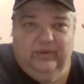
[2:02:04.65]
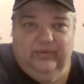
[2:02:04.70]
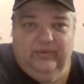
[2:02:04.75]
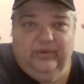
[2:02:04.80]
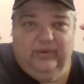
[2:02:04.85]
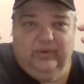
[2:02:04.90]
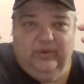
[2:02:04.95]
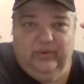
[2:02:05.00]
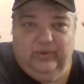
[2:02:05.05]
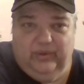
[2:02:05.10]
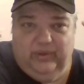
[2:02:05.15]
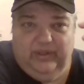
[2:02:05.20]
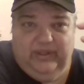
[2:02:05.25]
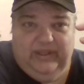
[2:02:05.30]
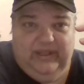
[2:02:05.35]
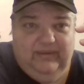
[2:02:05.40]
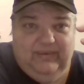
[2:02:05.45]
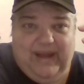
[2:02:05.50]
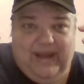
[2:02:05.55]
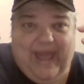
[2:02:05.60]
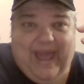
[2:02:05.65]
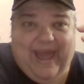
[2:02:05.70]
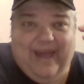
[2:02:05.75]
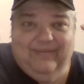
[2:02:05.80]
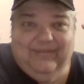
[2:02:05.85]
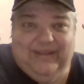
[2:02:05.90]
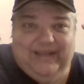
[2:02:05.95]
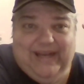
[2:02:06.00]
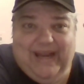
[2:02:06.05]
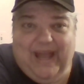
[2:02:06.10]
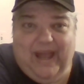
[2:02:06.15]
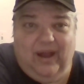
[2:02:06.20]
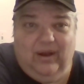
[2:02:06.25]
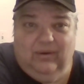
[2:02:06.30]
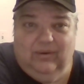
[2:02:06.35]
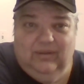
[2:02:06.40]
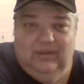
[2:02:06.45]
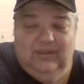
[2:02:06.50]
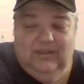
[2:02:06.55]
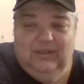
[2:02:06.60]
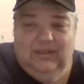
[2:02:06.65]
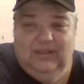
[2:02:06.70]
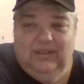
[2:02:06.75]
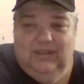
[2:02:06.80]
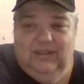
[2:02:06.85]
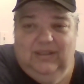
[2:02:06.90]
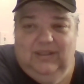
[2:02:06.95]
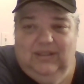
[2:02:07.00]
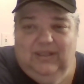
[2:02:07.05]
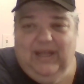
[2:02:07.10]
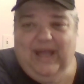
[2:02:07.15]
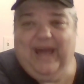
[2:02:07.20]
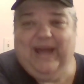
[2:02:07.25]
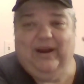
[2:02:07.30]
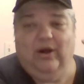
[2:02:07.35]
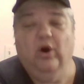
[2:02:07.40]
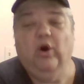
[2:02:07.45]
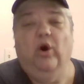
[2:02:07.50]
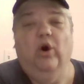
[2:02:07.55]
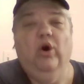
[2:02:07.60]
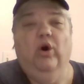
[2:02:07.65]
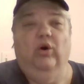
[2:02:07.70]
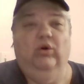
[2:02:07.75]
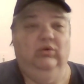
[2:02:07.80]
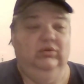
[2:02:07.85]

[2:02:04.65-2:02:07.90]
they're going to even have it now at all.